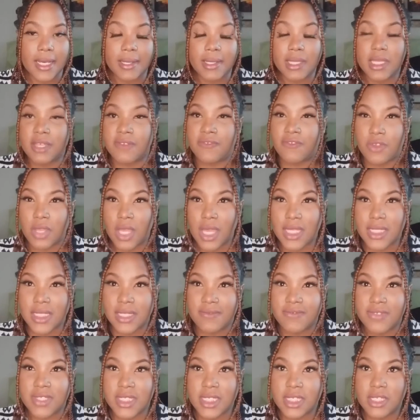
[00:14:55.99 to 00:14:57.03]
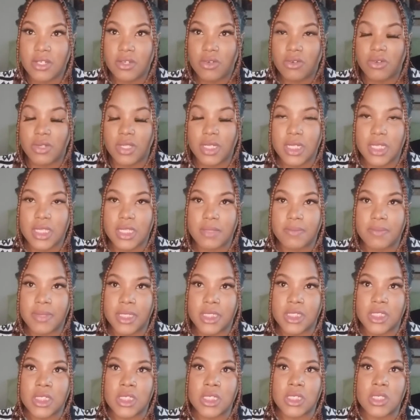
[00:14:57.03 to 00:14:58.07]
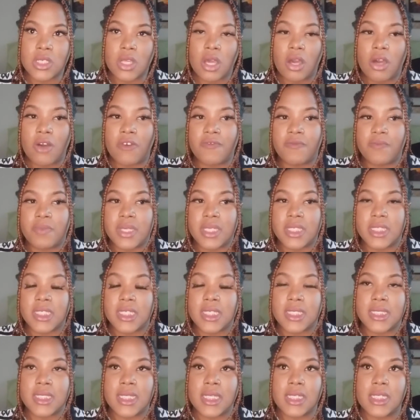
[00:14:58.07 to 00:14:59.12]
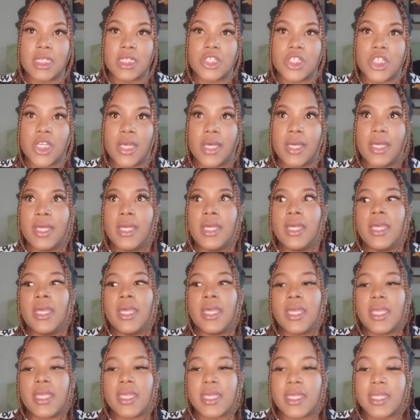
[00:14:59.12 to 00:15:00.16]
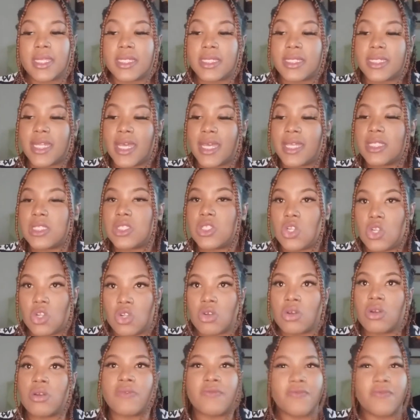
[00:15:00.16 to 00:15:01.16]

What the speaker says: if you guys have seen already the pictures of BT Signature, it does look